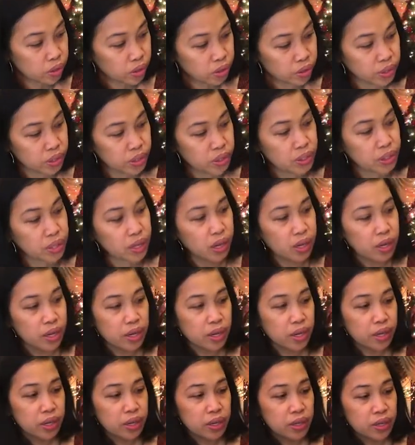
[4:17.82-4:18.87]
This,
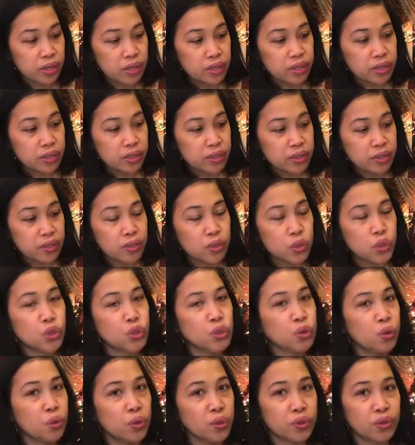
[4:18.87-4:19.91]
guys,
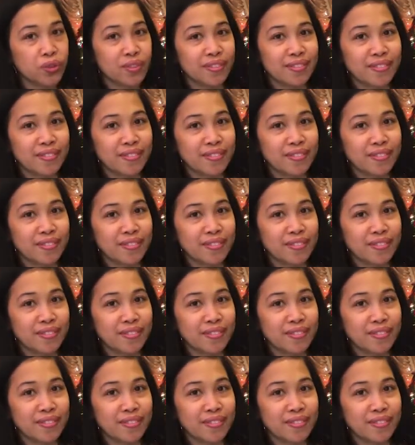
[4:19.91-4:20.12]
salt.